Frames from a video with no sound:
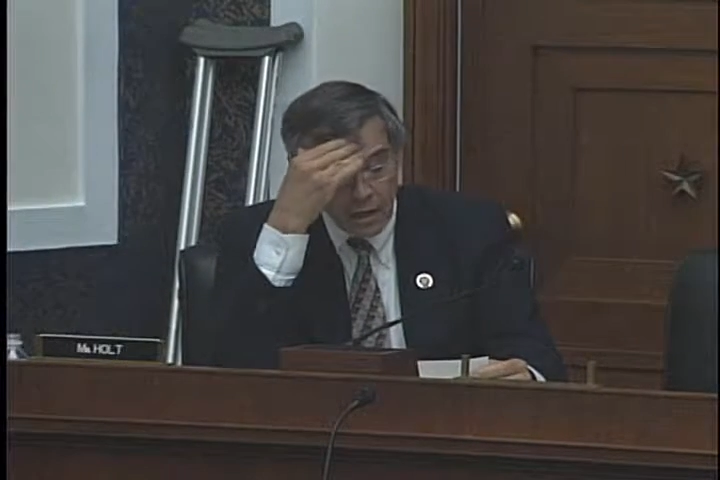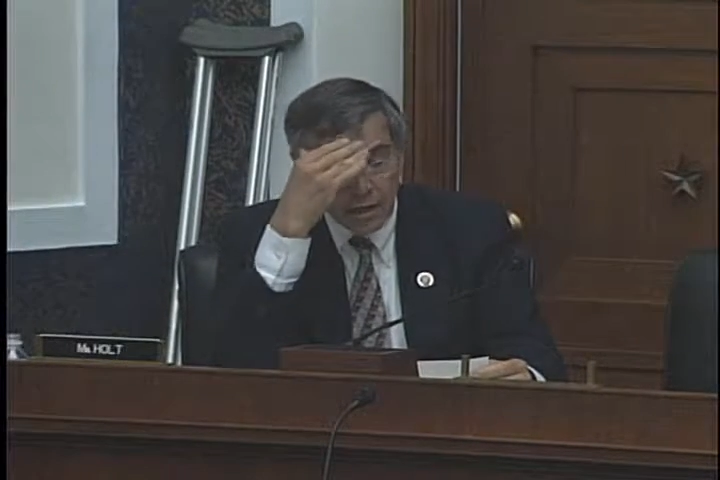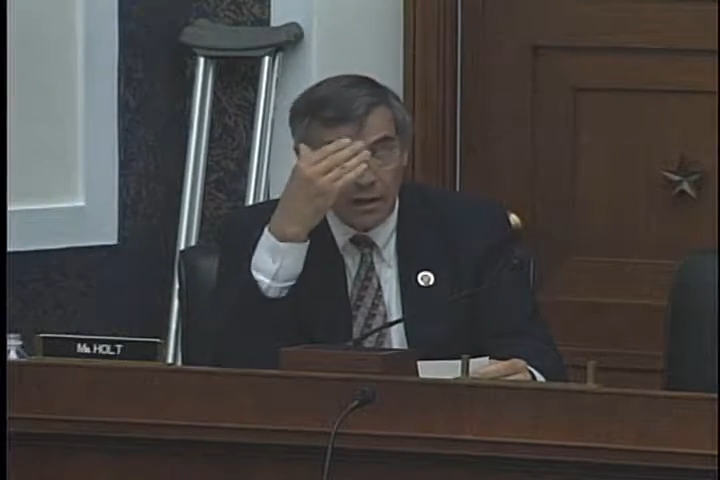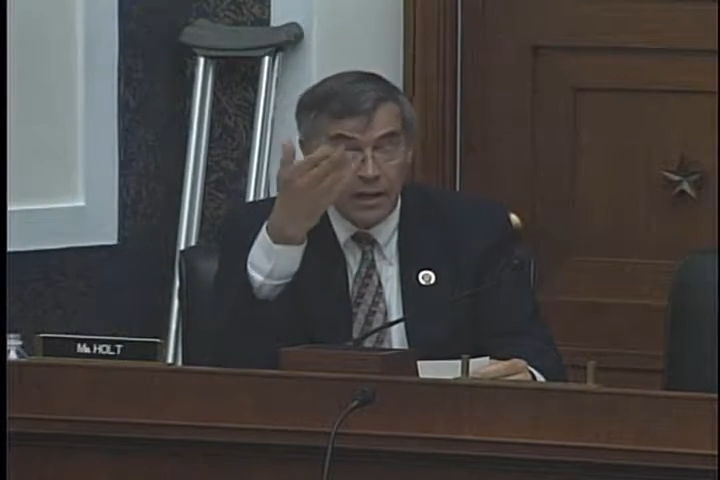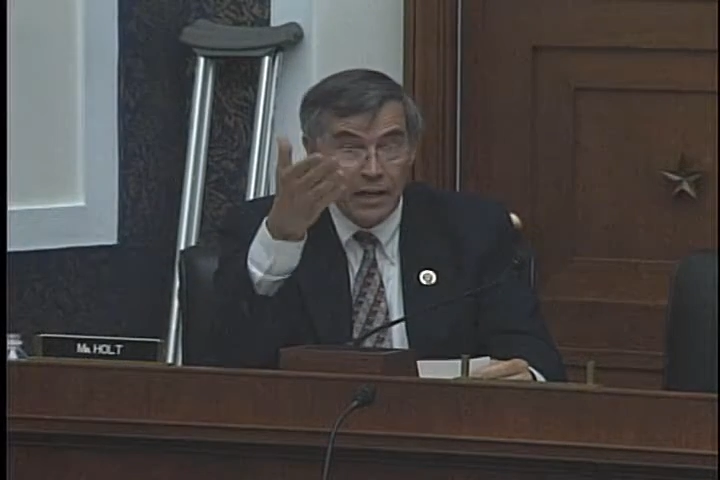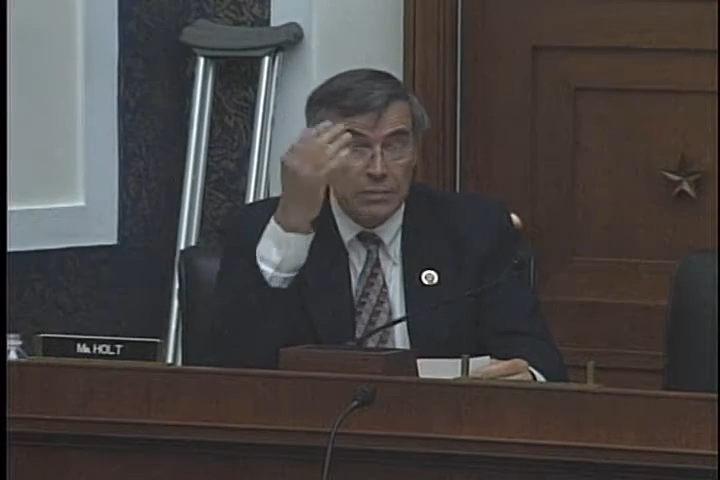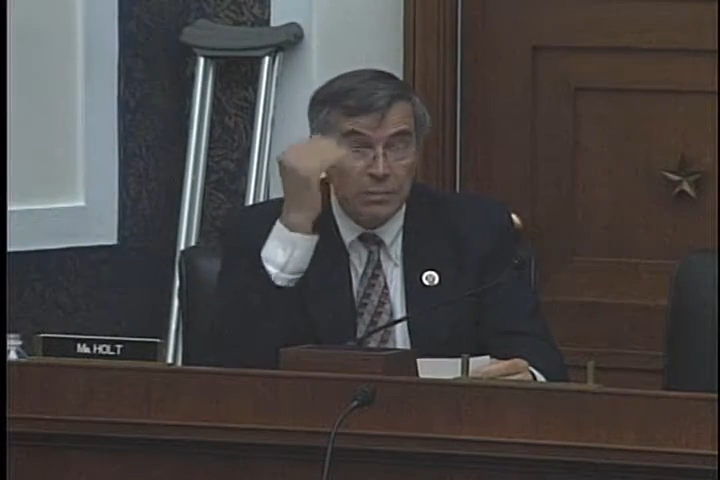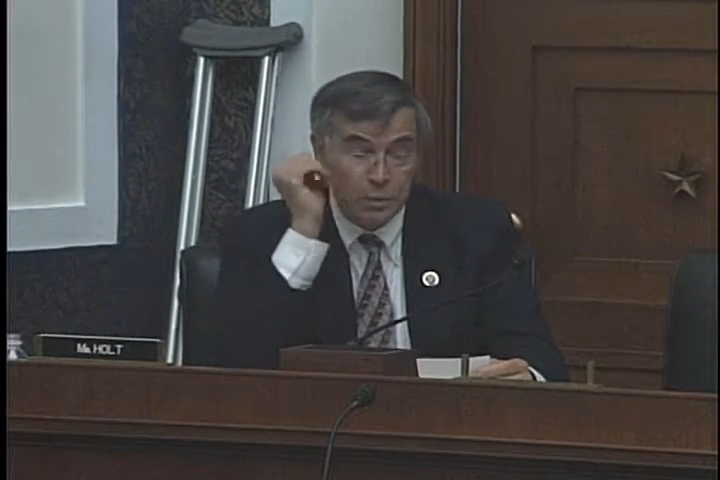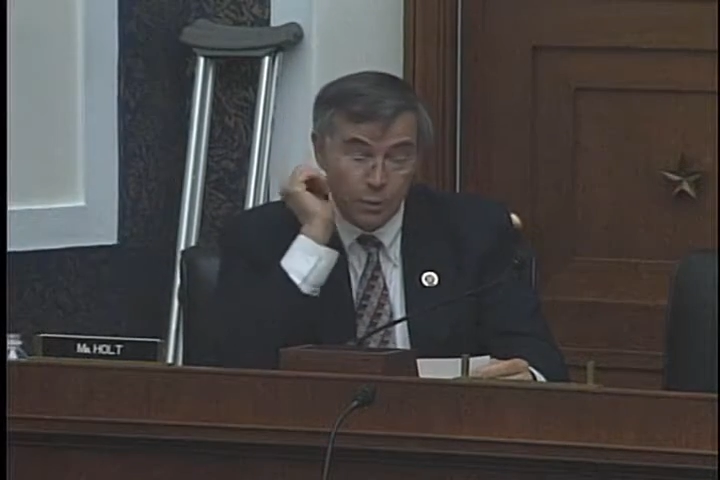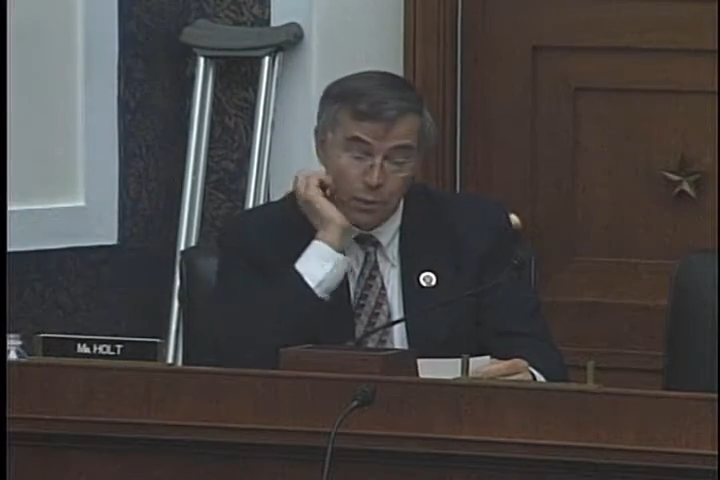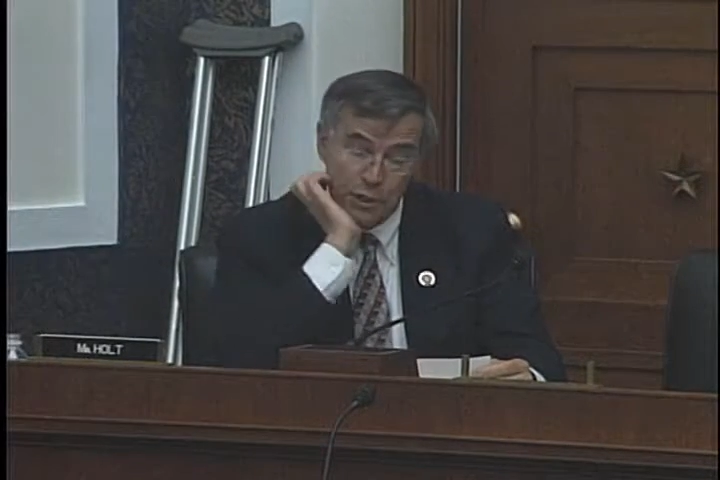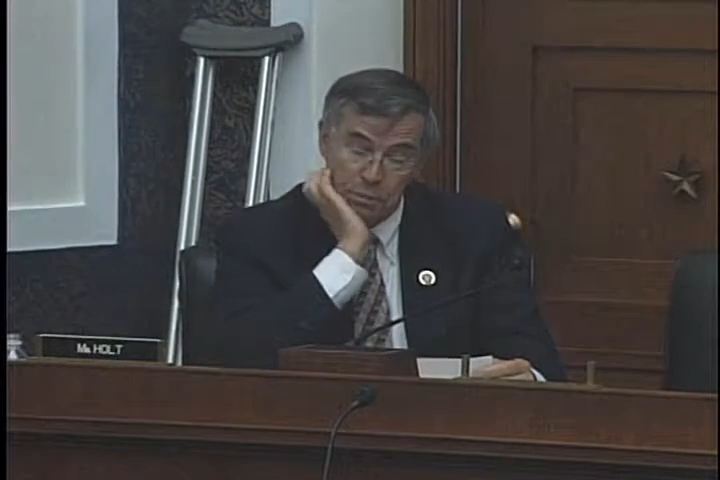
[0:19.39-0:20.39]
As
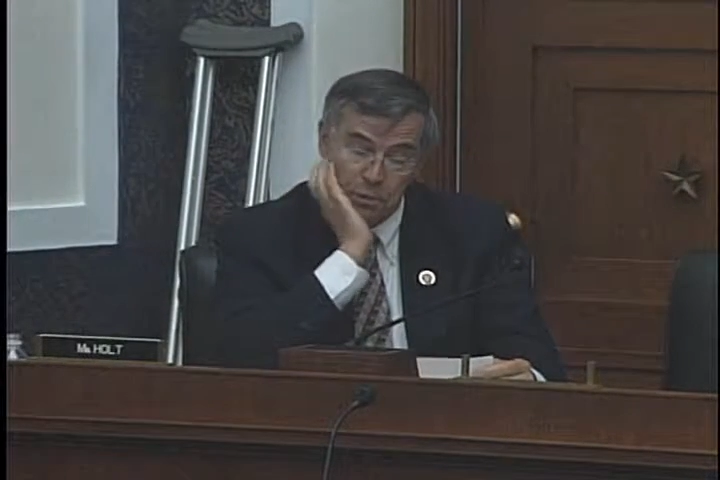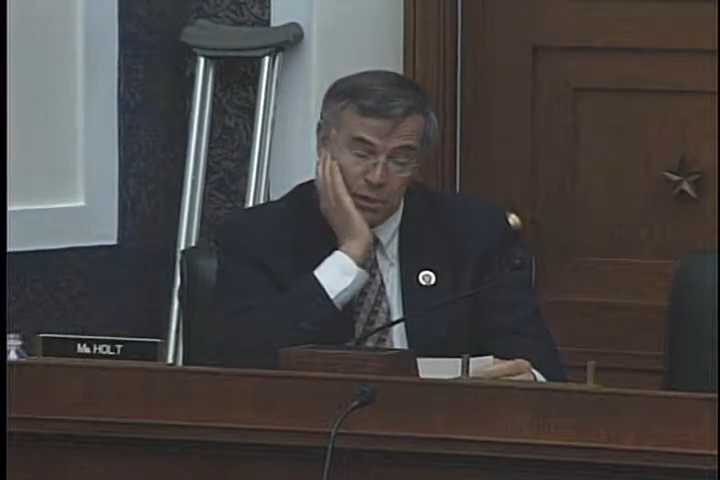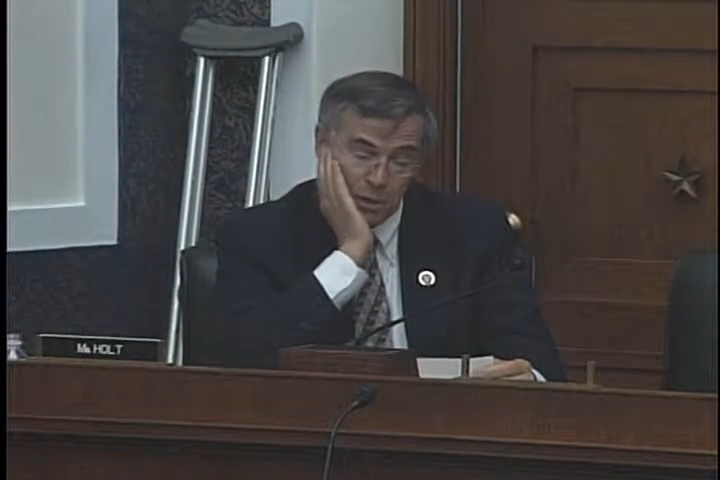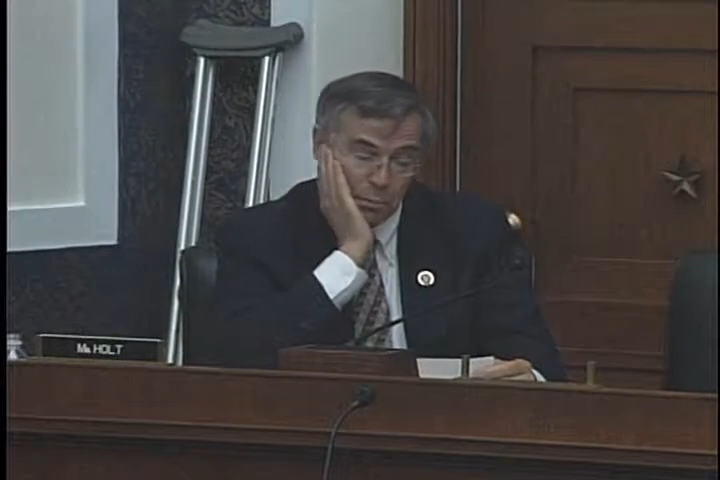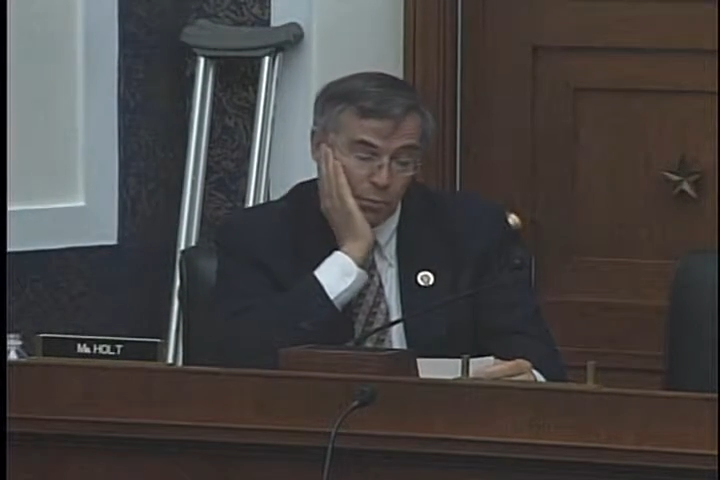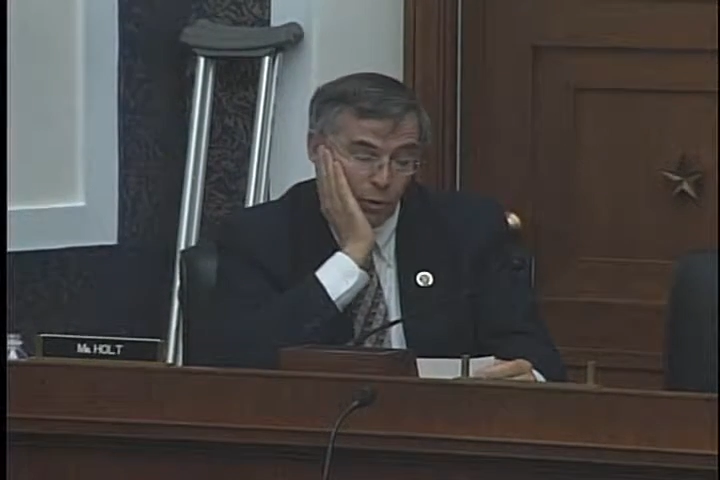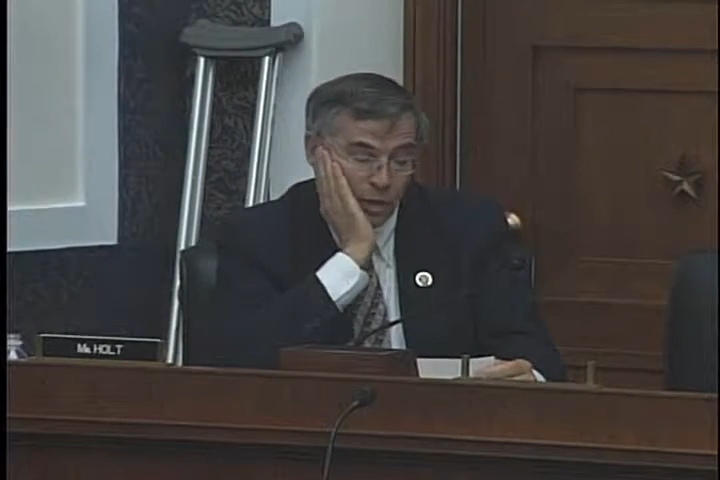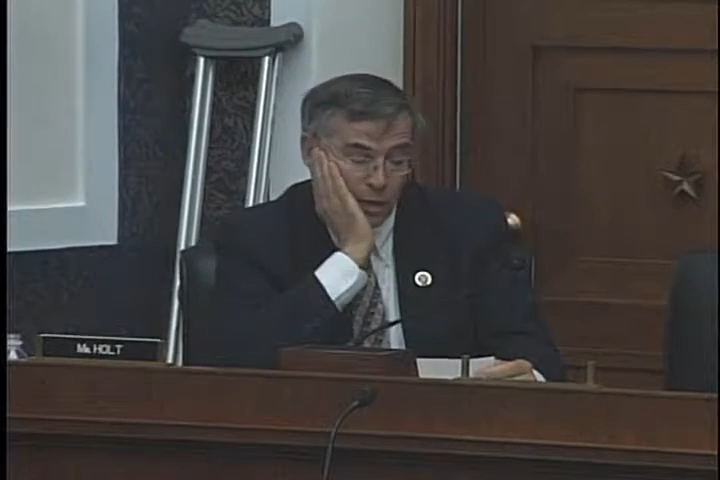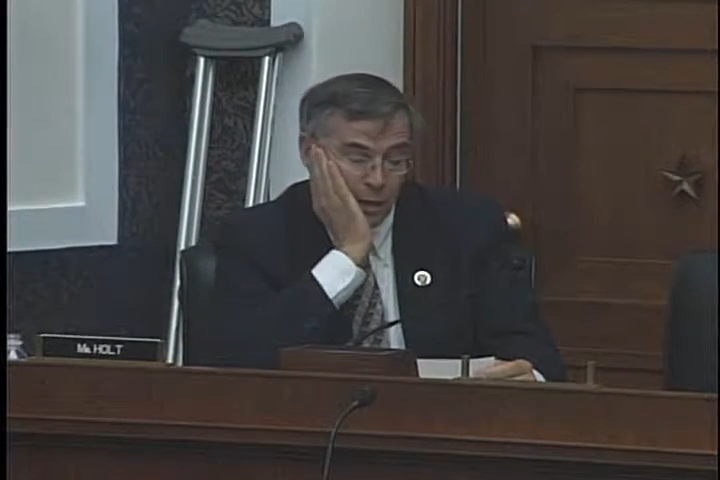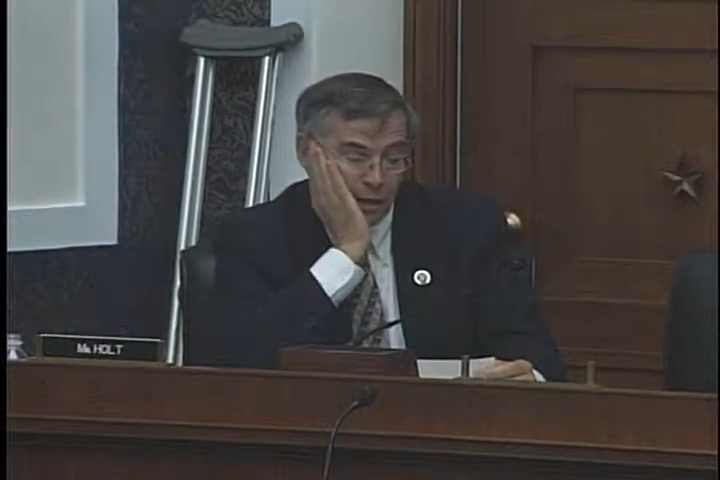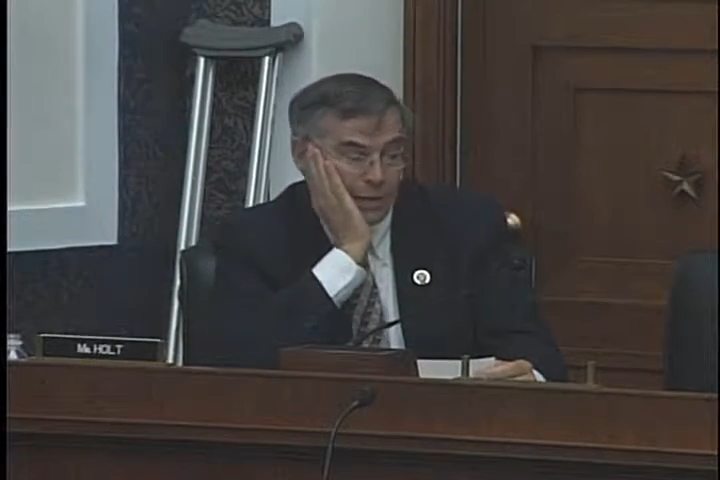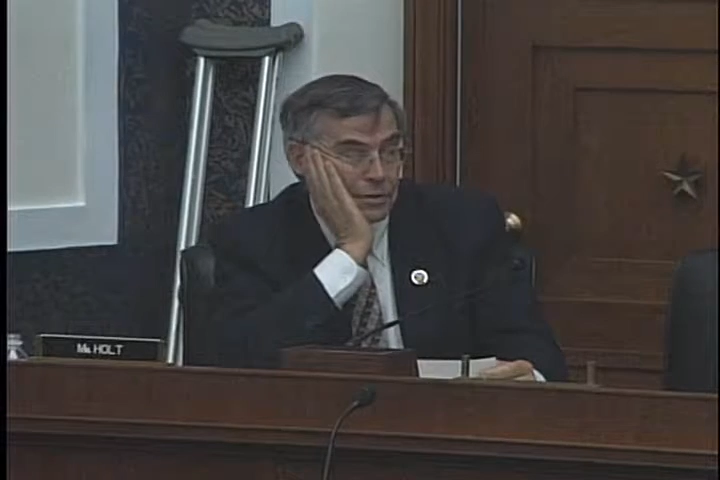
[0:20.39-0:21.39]
Mr. Richmond has pointed
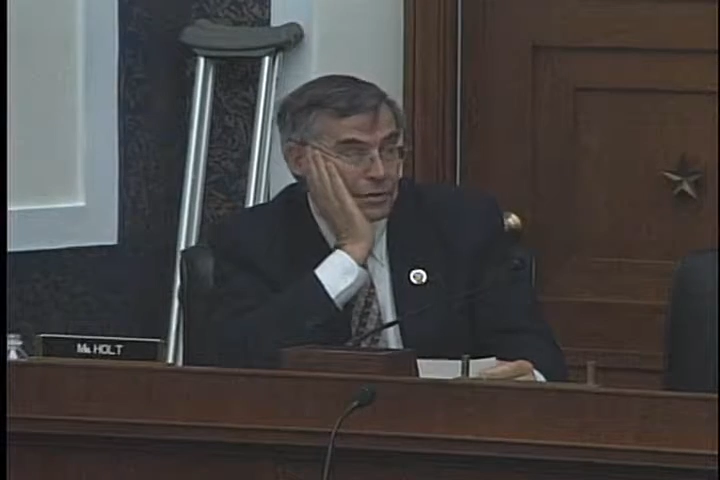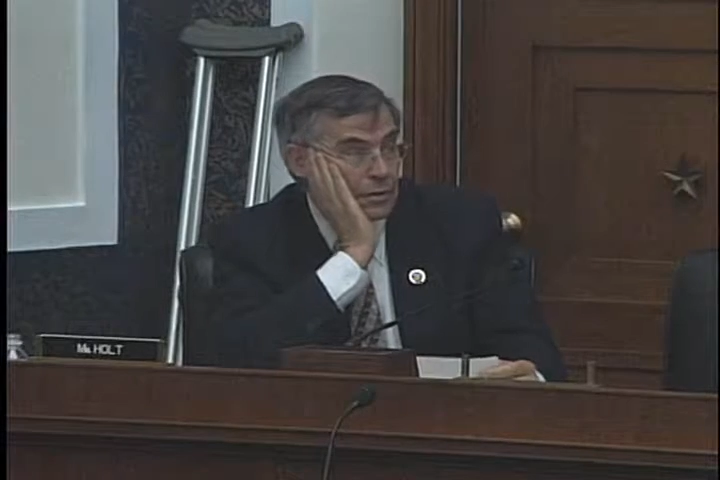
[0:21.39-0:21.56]
out,